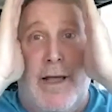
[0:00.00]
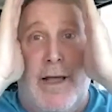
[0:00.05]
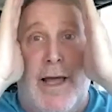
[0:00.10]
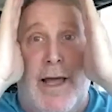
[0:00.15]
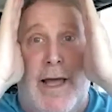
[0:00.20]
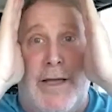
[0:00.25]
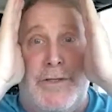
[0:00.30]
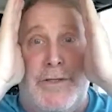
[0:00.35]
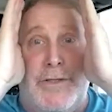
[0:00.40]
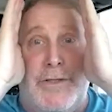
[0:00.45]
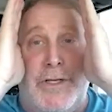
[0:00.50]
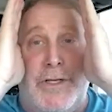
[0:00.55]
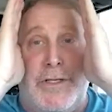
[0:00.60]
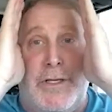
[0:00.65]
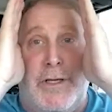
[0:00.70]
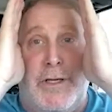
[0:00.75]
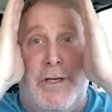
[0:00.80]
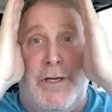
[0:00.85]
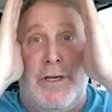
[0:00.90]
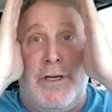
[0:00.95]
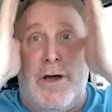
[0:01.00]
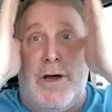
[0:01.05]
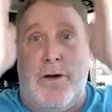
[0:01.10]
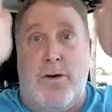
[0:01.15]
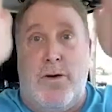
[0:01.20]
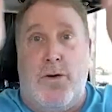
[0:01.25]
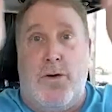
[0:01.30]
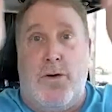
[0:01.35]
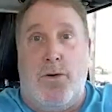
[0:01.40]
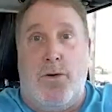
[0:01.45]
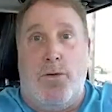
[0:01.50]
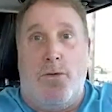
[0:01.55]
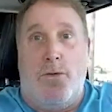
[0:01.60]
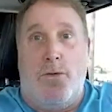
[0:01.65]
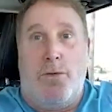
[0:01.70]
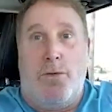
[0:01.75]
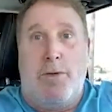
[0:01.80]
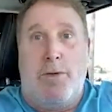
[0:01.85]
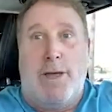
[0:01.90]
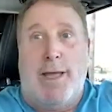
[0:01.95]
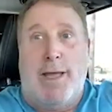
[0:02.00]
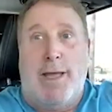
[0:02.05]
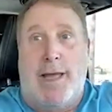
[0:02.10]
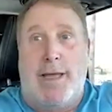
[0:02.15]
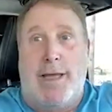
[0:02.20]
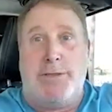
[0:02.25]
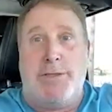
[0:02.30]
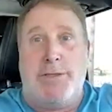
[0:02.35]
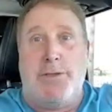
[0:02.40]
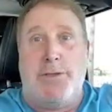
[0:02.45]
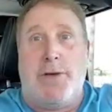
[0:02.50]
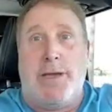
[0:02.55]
and just go and do it,